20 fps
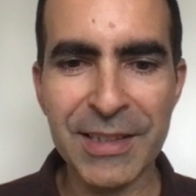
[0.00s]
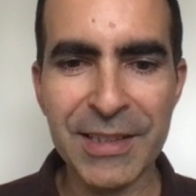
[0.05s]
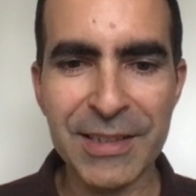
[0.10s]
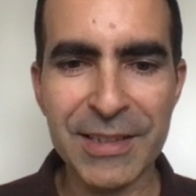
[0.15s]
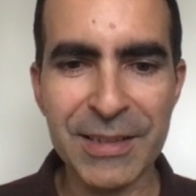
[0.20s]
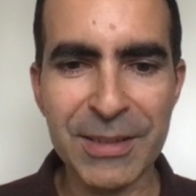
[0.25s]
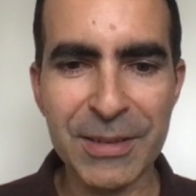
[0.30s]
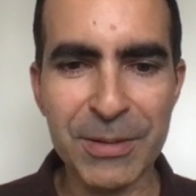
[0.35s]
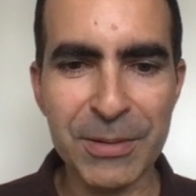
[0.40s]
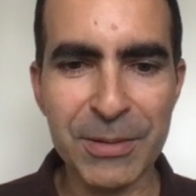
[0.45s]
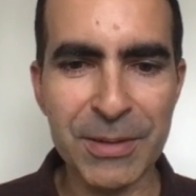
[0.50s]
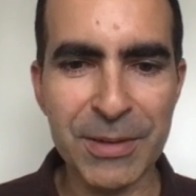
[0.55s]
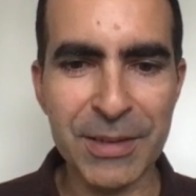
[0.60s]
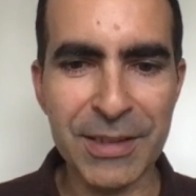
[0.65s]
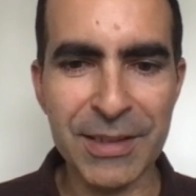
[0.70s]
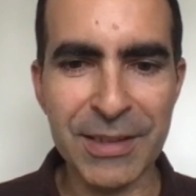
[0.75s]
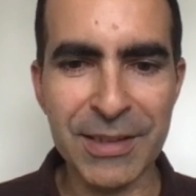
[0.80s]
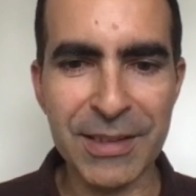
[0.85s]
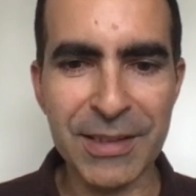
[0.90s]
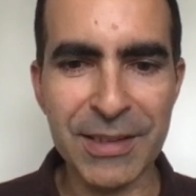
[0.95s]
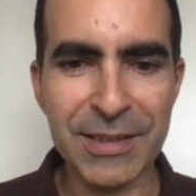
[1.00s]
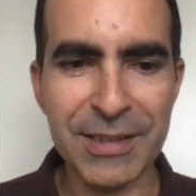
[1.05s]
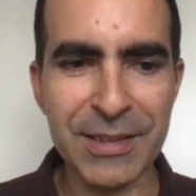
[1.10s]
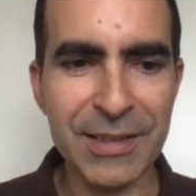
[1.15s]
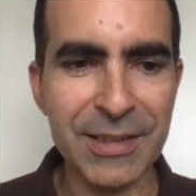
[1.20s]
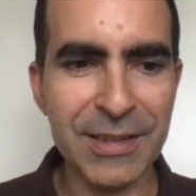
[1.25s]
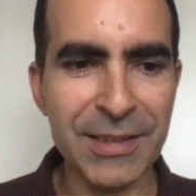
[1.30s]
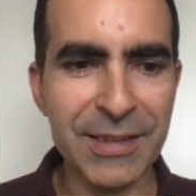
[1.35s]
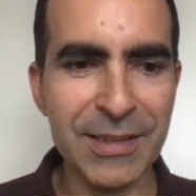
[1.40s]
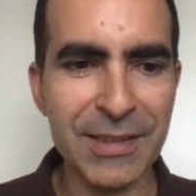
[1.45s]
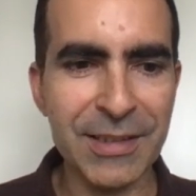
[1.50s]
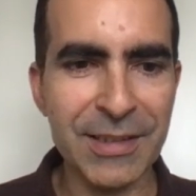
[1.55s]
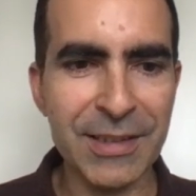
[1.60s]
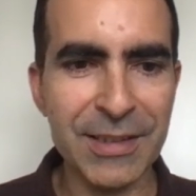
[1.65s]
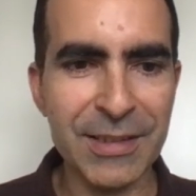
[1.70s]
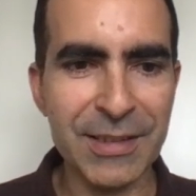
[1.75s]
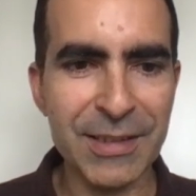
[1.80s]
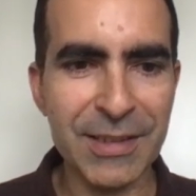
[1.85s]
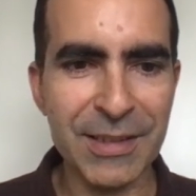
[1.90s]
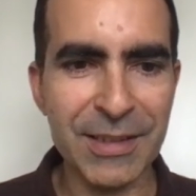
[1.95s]
So as I
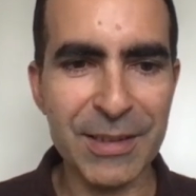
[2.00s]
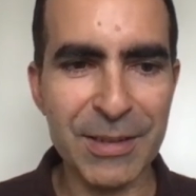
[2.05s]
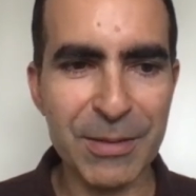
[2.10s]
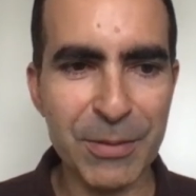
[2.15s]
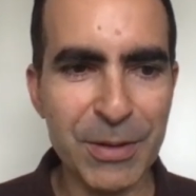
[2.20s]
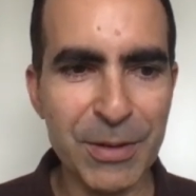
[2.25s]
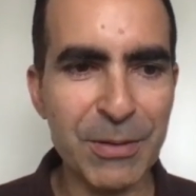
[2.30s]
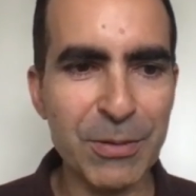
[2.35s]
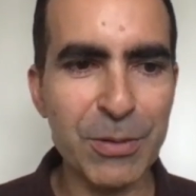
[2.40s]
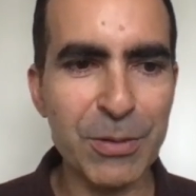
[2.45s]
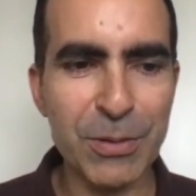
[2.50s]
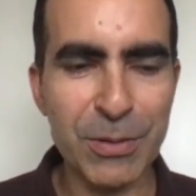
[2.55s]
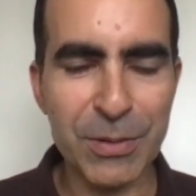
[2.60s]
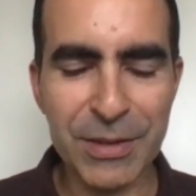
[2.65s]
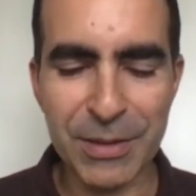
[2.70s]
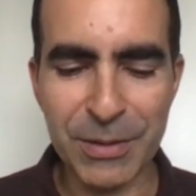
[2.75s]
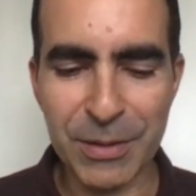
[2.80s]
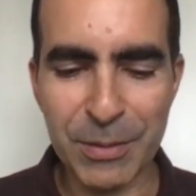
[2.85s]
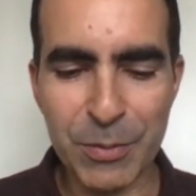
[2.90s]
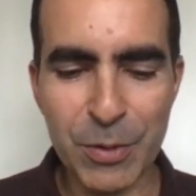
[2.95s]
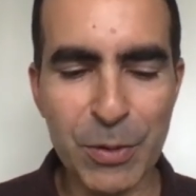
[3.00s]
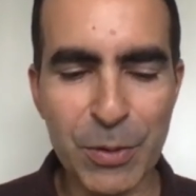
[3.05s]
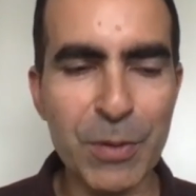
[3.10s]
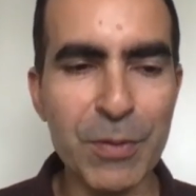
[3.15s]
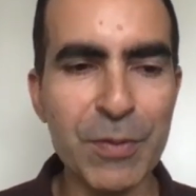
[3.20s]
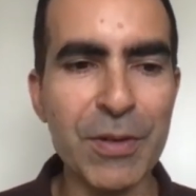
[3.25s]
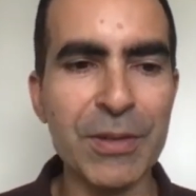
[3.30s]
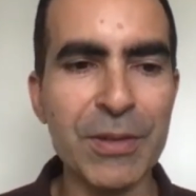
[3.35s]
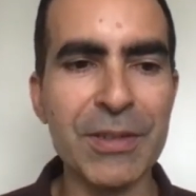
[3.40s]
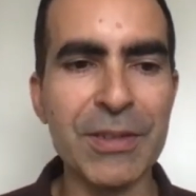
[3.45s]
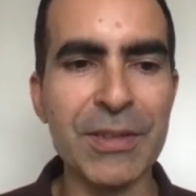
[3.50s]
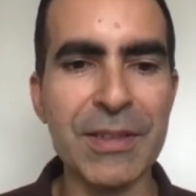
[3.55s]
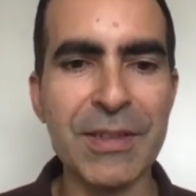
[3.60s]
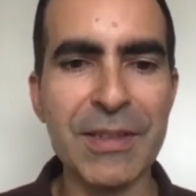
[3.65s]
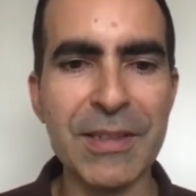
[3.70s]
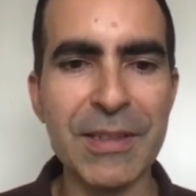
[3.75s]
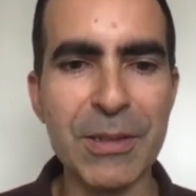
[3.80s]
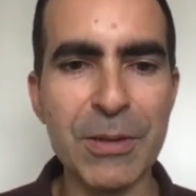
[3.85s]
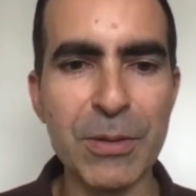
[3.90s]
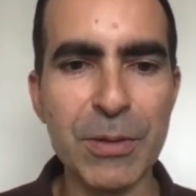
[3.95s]
was introduced, so I'm the co-founder and
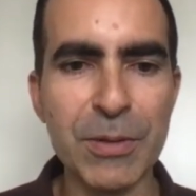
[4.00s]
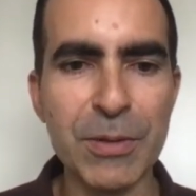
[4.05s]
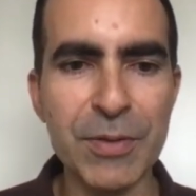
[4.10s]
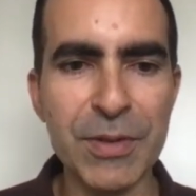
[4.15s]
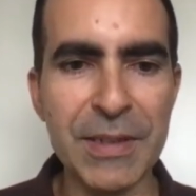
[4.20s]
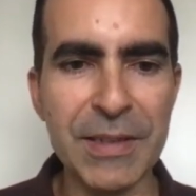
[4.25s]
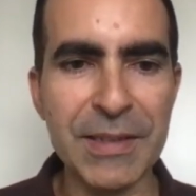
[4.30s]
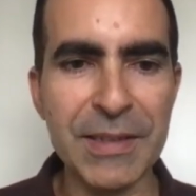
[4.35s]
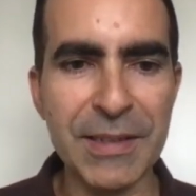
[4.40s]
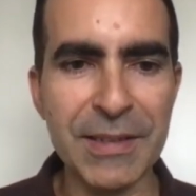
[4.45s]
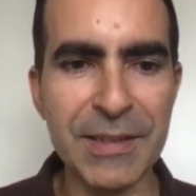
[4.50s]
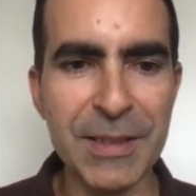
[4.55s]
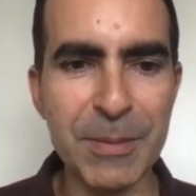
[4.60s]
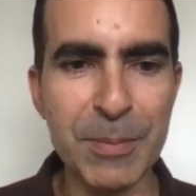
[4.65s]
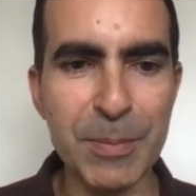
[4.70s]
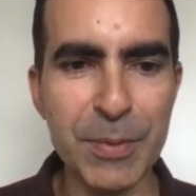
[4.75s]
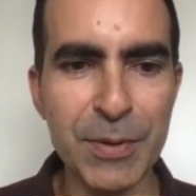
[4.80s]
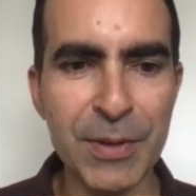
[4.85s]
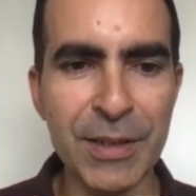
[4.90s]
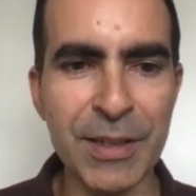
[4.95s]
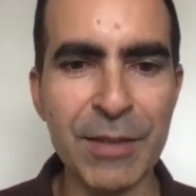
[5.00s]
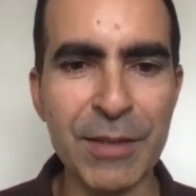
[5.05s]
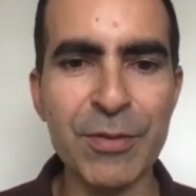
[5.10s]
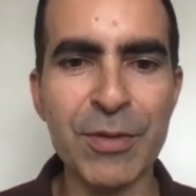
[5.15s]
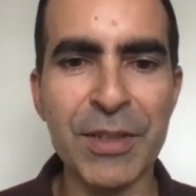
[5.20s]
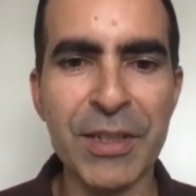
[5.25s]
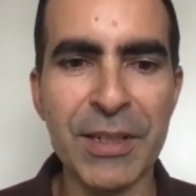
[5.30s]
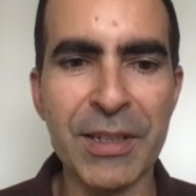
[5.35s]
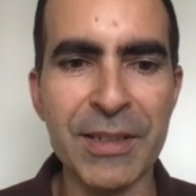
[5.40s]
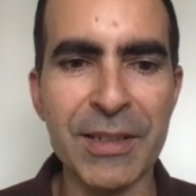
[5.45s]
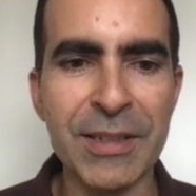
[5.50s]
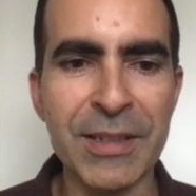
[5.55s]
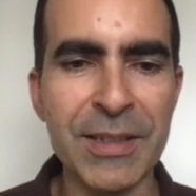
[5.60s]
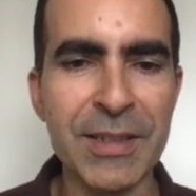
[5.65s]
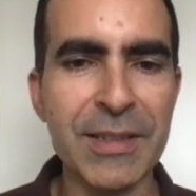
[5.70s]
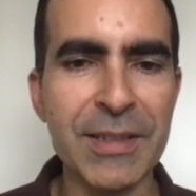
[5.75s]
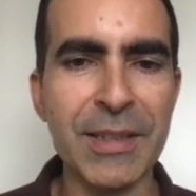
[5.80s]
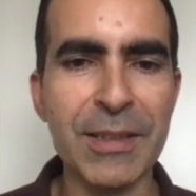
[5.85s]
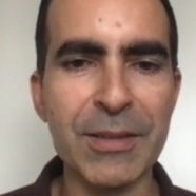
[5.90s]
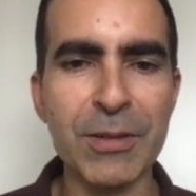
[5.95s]
CEO of InstaDeep, an African AI
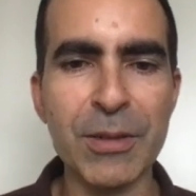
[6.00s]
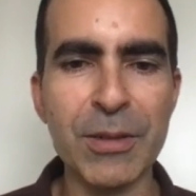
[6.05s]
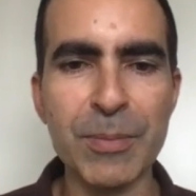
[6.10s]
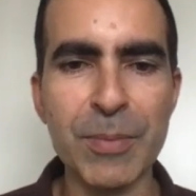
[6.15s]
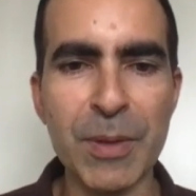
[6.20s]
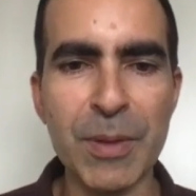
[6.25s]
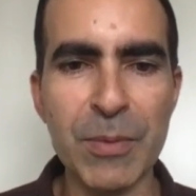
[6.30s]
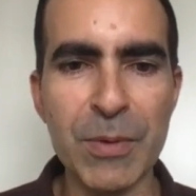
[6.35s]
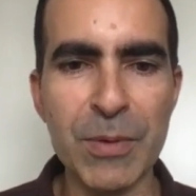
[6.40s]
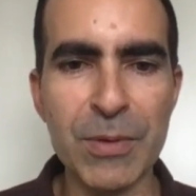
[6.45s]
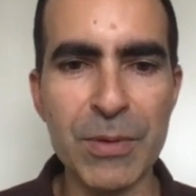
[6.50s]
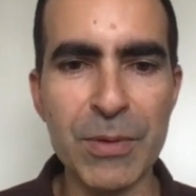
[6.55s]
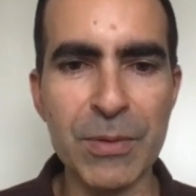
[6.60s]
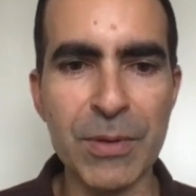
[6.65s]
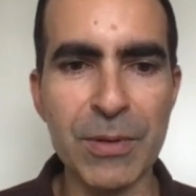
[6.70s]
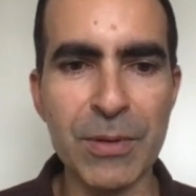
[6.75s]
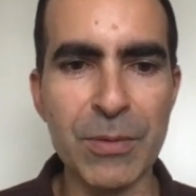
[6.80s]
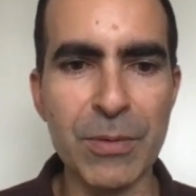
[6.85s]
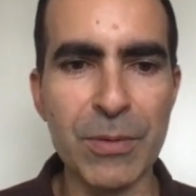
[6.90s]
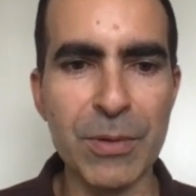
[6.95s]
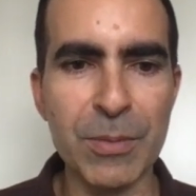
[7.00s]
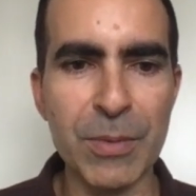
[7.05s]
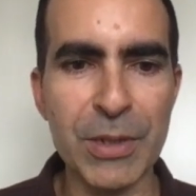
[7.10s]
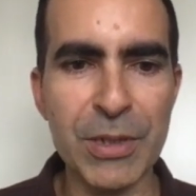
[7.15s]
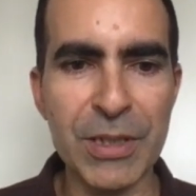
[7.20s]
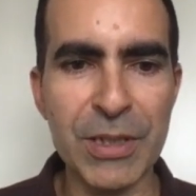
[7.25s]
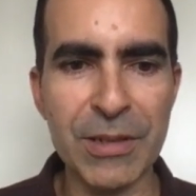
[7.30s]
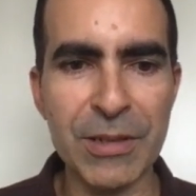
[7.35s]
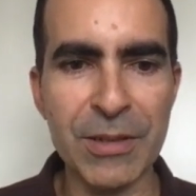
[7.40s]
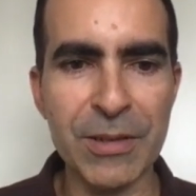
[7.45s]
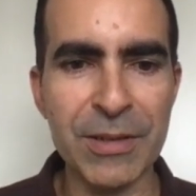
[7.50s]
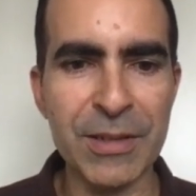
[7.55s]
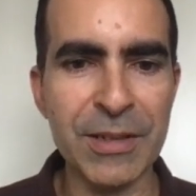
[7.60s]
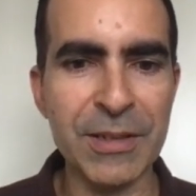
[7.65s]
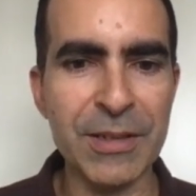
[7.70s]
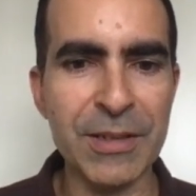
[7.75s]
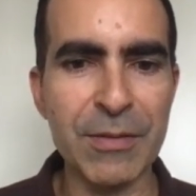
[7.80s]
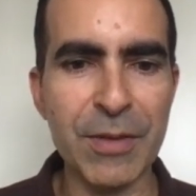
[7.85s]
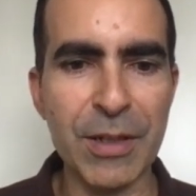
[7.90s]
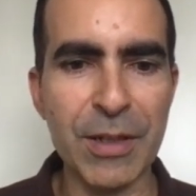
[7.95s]
startup. I'm also a Google machine
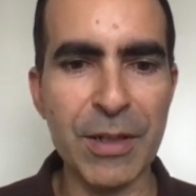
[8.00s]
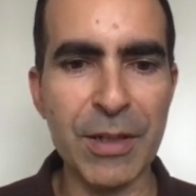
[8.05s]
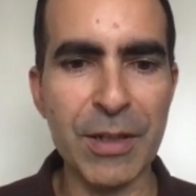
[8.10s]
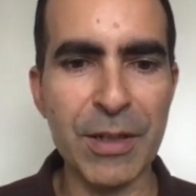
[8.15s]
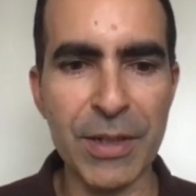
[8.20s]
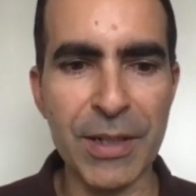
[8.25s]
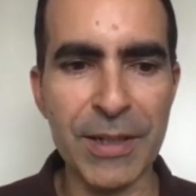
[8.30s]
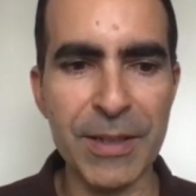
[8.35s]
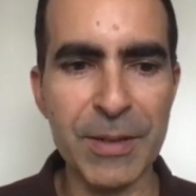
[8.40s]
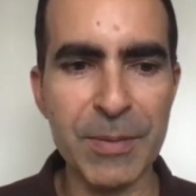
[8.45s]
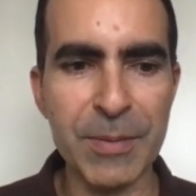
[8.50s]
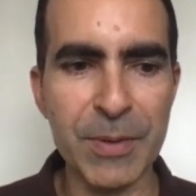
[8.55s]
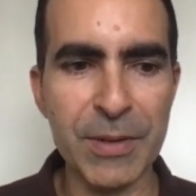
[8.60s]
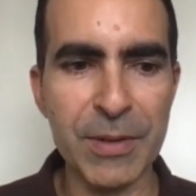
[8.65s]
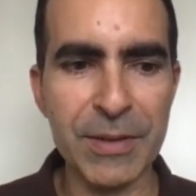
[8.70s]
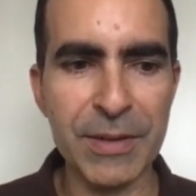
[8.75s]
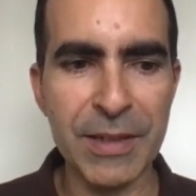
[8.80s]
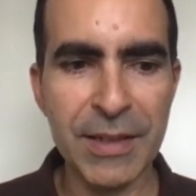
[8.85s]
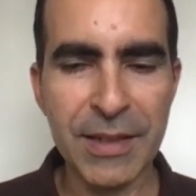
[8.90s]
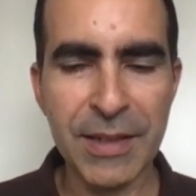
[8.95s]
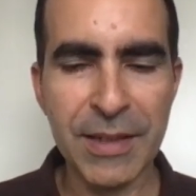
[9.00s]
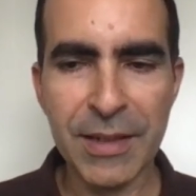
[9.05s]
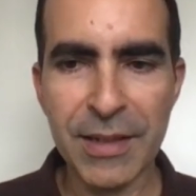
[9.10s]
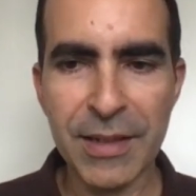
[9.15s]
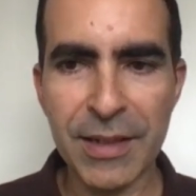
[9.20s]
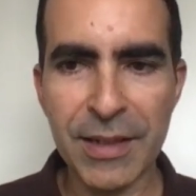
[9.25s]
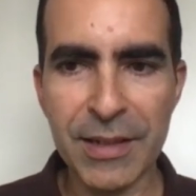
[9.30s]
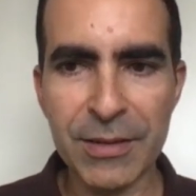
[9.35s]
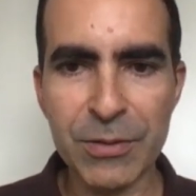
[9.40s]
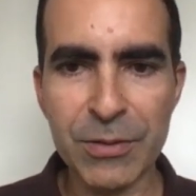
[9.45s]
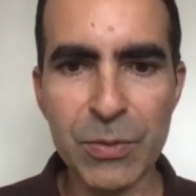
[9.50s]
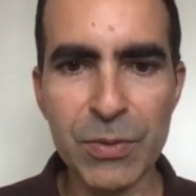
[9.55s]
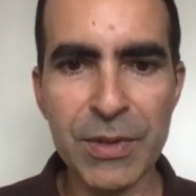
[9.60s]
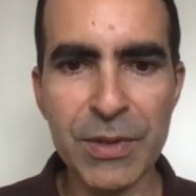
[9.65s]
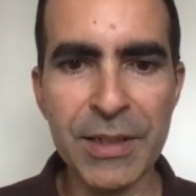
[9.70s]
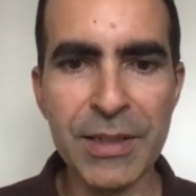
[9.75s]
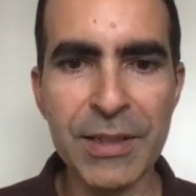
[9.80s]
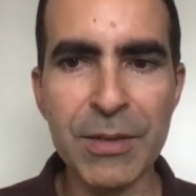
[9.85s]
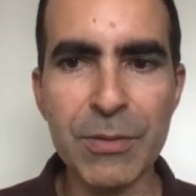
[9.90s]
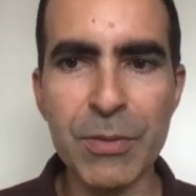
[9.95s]
learning developer expert. And
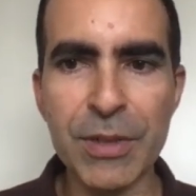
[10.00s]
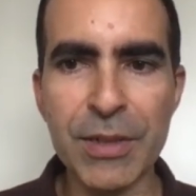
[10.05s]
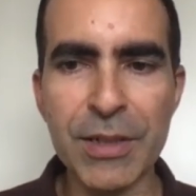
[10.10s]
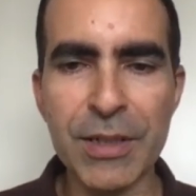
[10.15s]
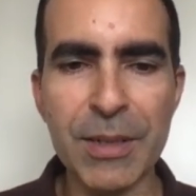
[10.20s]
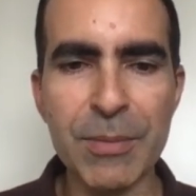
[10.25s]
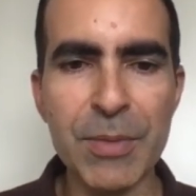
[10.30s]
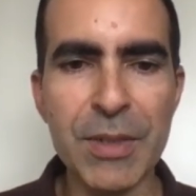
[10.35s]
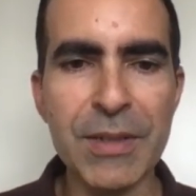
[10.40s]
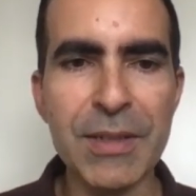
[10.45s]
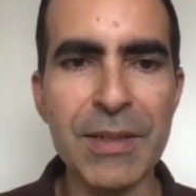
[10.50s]
today we're going to be